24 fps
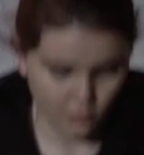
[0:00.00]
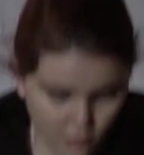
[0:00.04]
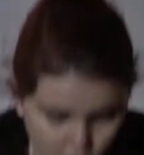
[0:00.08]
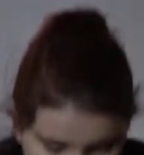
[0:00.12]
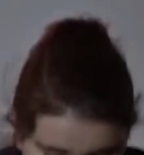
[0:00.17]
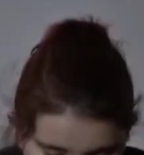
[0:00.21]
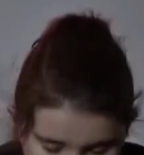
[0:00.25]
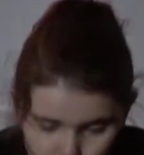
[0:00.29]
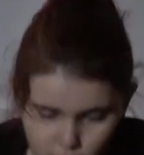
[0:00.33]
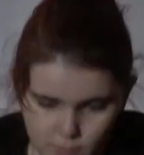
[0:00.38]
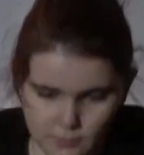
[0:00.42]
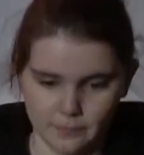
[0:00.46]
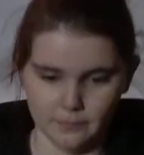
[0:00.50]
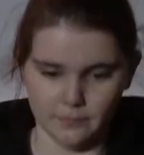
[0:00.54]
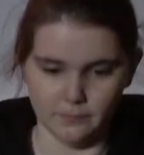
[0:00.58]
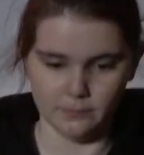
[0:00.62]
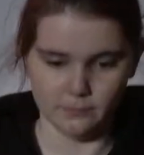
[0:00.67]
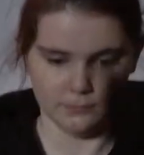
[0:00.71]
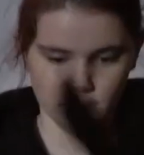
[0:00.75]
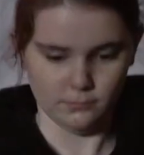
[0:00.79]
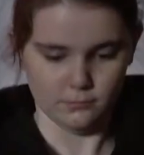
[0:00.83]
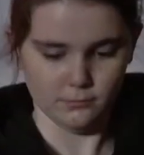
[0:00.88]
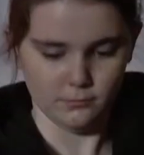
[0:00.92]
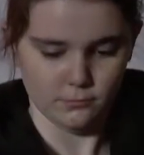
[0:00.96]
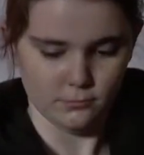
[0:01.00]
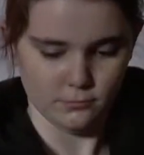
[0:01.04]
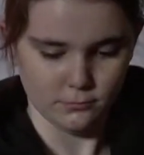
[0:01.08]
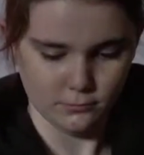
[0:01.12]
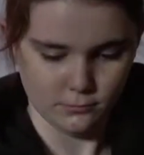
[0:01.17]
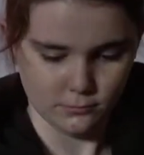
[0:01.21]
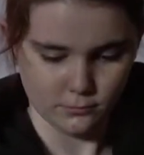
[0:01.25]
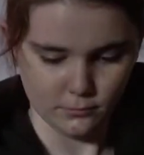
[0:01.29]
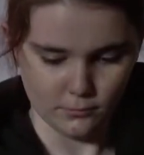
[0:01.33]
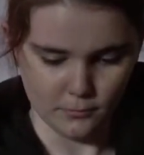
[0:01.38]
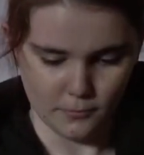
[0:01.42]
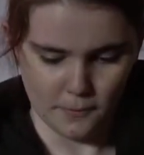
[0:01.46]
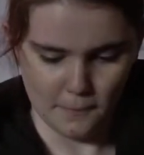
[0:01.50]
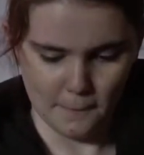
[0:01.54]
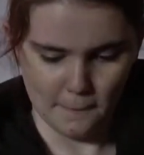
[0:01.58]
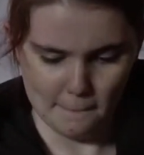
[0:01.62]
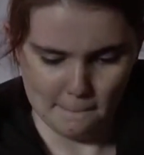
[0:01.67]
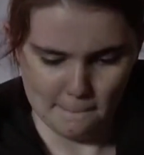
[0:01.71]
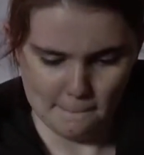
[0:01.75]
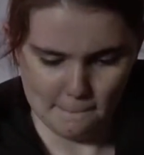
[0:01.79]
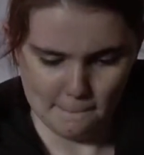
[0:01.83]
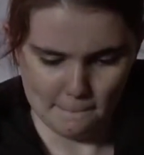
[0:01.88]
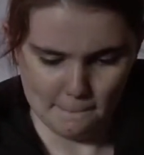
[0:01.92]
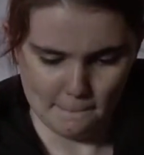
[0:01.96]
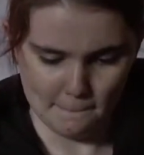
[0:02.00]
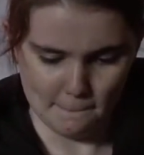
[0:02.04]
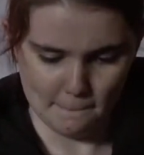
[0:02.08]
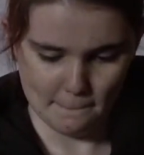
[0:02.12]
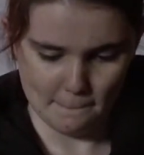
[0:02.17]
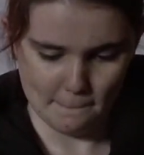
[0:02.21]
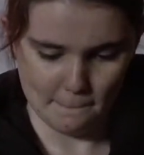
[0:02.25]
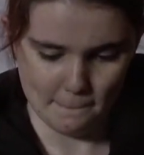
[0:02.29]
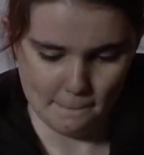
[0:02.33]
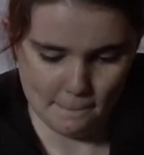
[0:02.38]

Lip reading: Nothing is said.